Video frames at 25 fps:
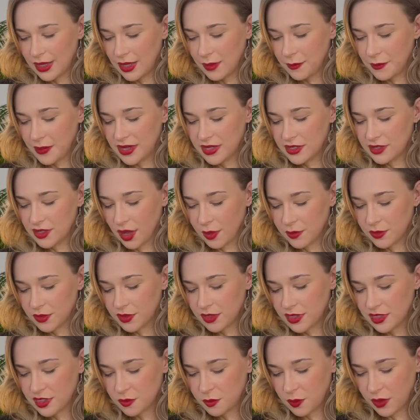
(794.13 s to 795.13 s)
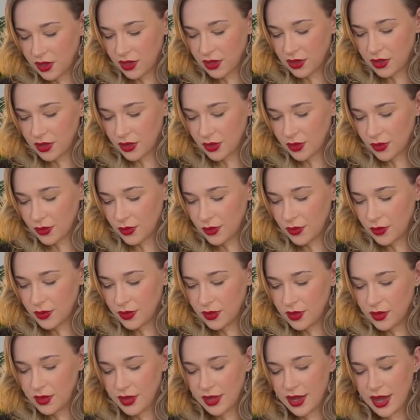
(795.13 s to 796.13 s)
But in terms of this being you,
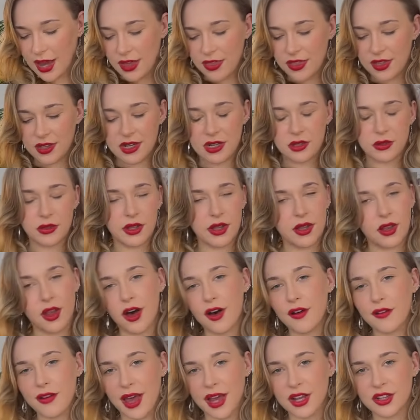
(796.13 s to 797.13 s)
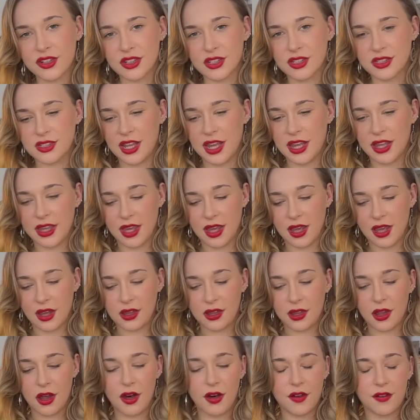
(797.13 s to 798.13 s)
I think there's a lot of action taking, a
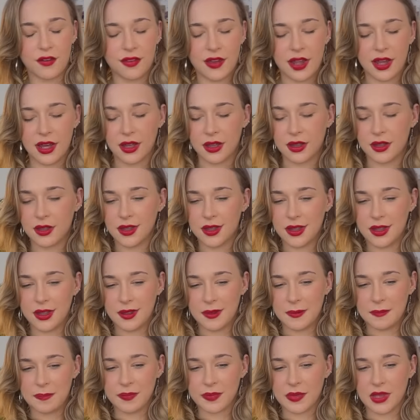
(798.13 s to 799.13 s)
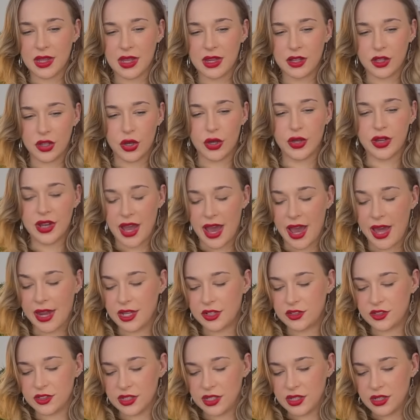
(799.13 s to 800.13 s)
lot of like good
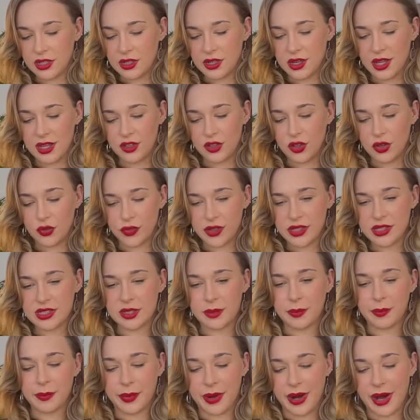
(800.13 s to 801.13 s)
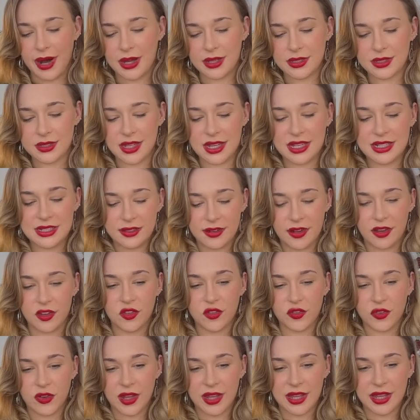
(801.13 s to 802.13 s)
energy in your recent past. It does
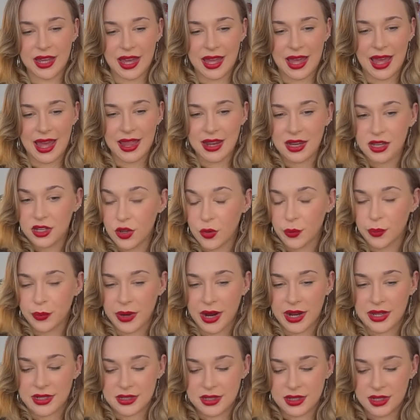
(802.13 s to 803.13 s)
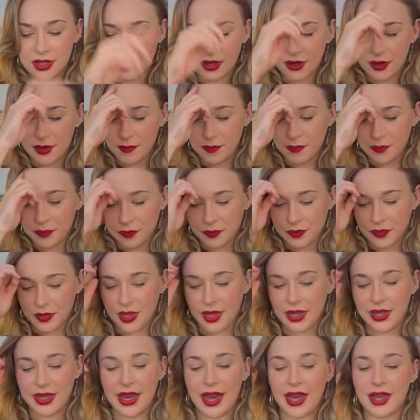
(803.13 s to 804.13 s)
feel like in your present,
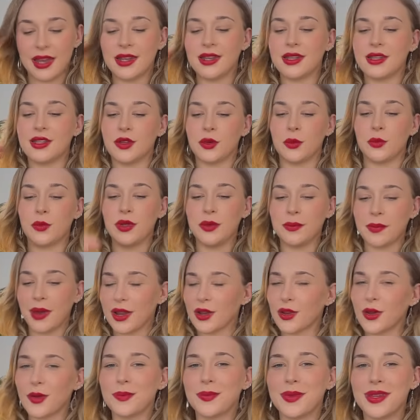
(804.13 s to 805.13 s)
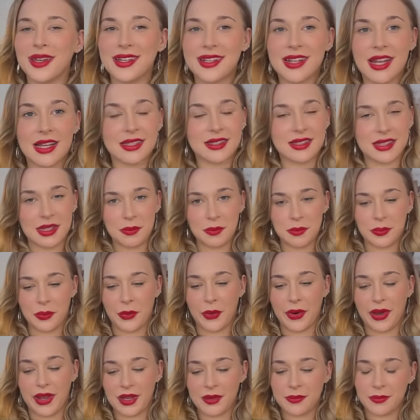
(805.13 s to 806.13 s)
again, we might not be in that same
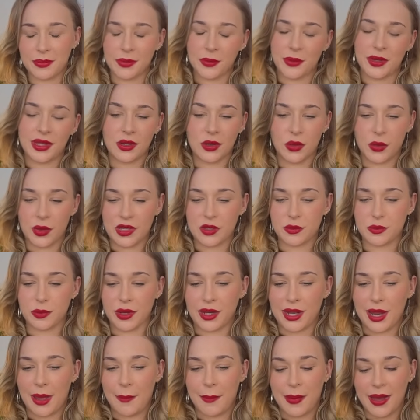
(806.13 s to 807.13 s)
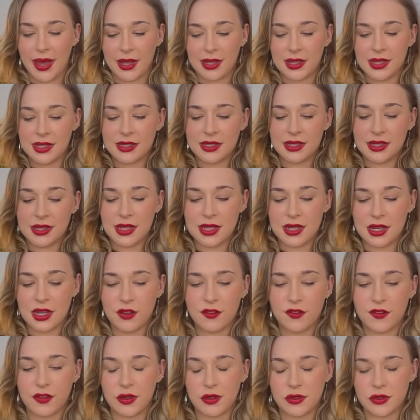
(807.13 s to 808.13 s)
point, but we can always bring that back. Let's see the near
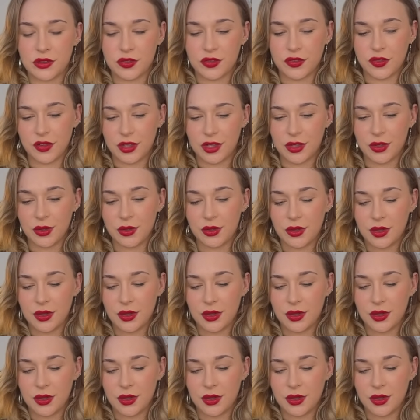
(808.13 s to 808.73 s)
future for you.